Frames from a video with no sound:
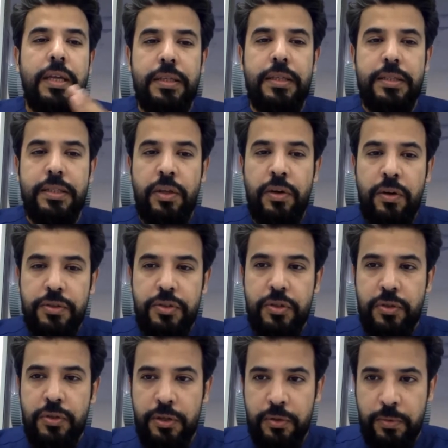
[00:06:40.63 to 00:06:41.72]

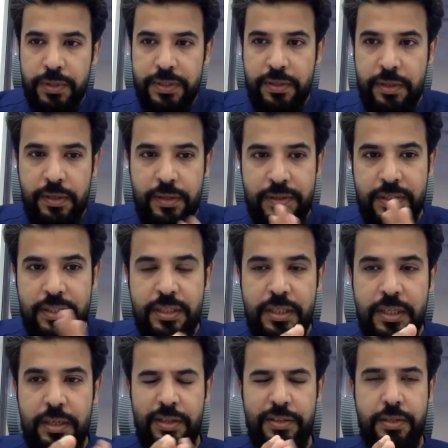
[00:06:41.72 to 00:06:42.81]
Stenosis or twisting,
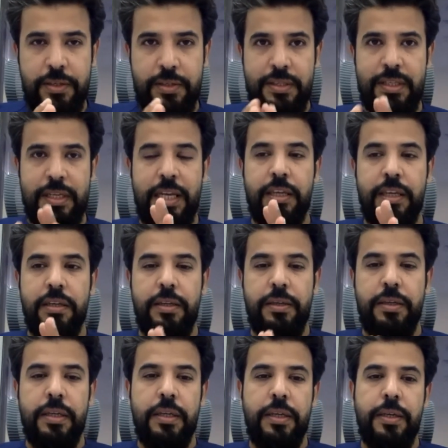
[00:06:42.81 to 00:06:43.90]
this is like
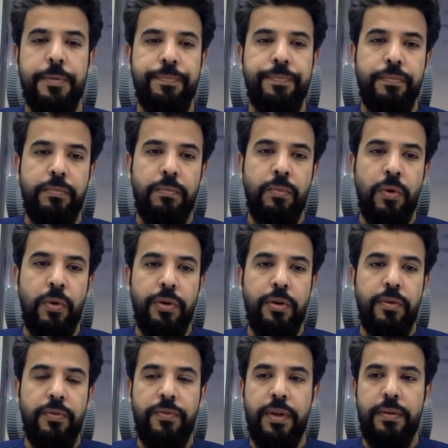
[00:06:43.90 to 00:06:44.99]
more
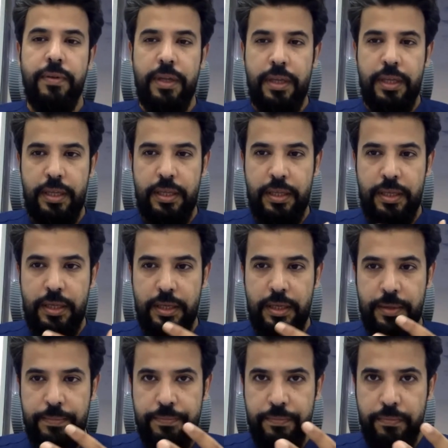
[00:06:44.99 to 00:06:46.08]
of
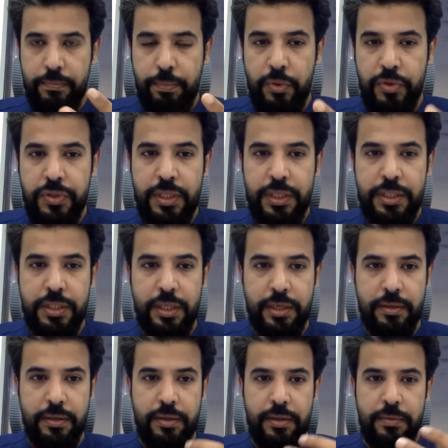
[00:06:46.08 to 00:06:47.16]
a procedure
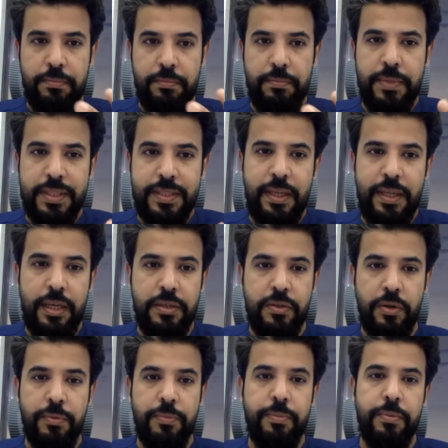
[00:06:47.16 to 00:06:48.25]
mistakes
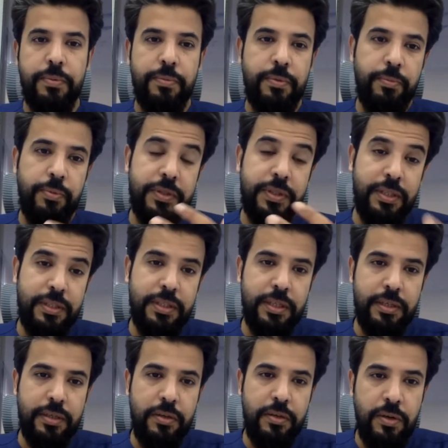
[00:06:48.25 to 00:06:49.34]
or procedure
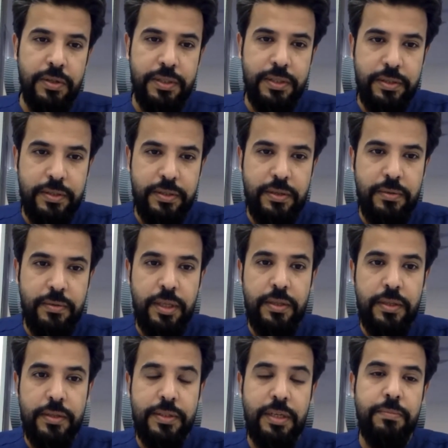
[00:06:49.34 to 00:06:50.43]
causes.
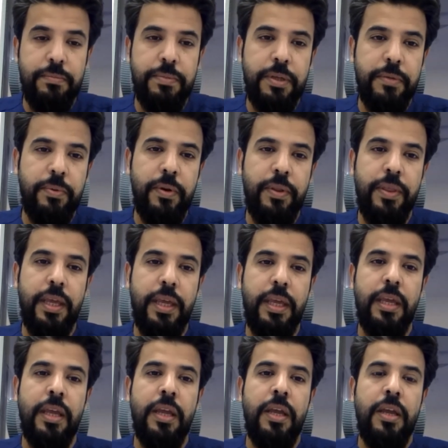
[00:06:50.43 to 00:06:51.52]
Some people,
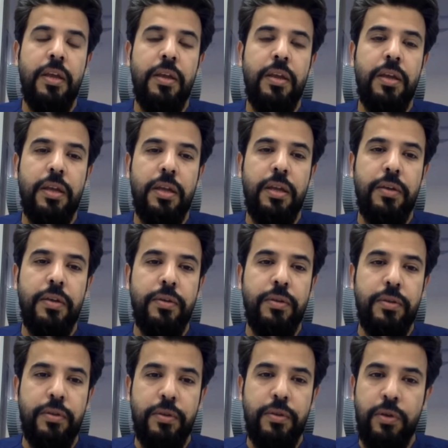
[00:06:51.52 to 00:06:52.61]
they
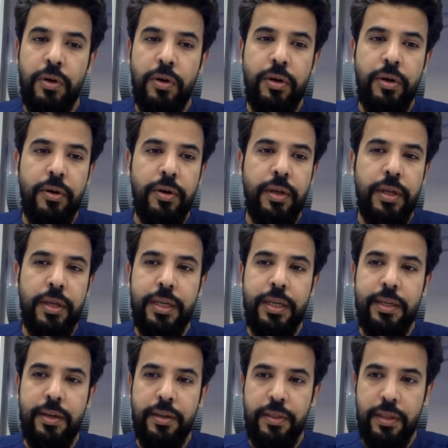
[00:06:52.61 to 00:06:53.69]
go
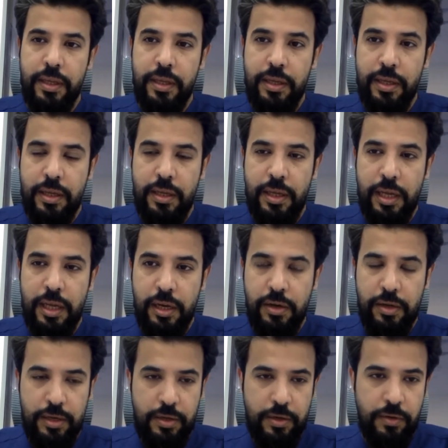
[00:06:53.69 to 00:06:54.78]
near the
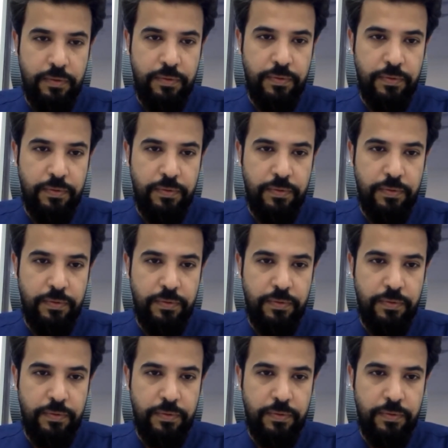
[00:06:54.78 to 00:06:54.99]
angle of